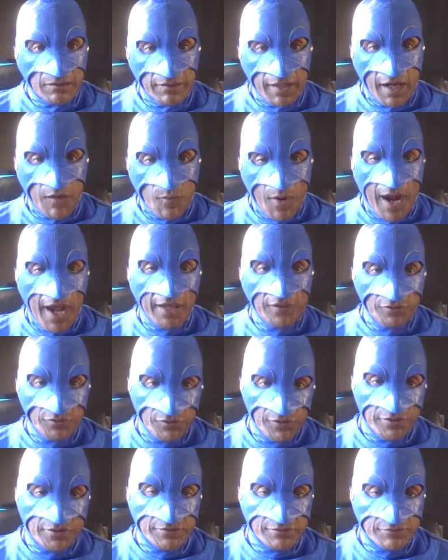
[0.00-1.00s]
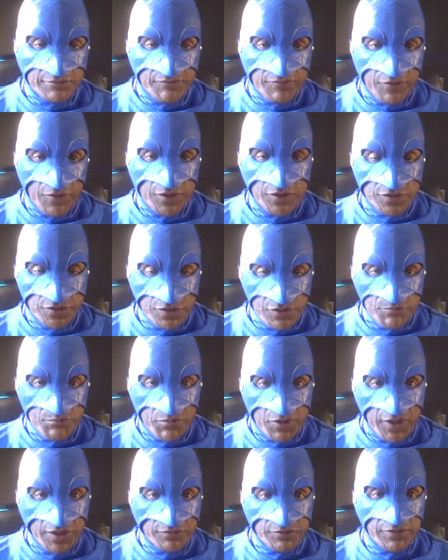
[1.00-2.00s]
Now, why he was reaching for a
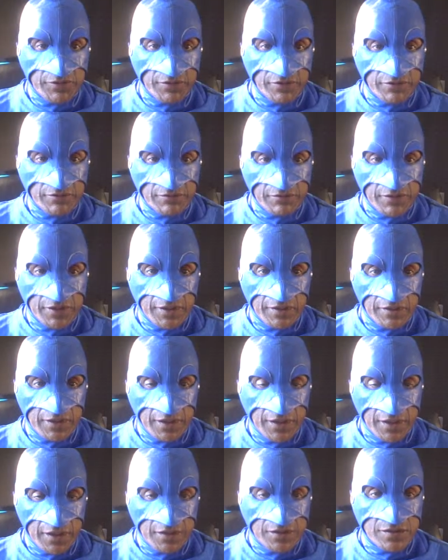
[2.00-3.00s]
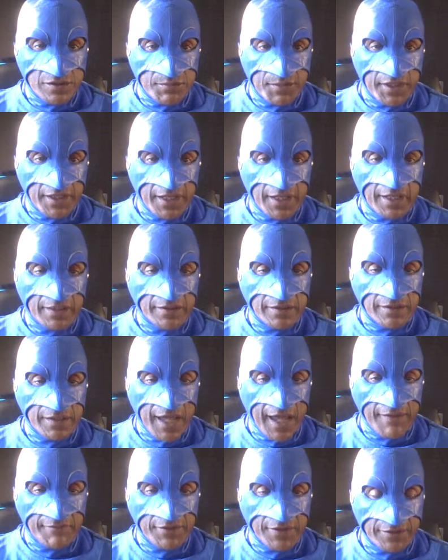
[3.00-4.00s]
toothbrush when he should have been
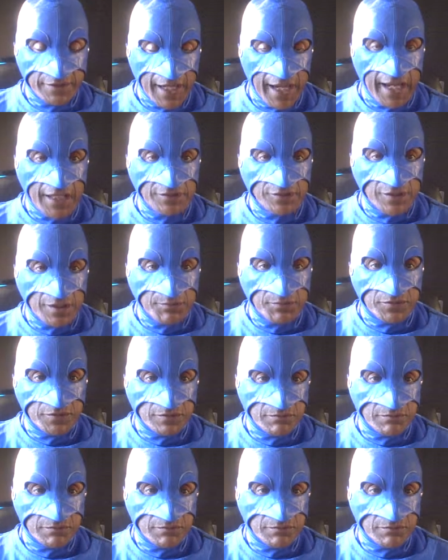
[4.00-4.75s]
having his hands up,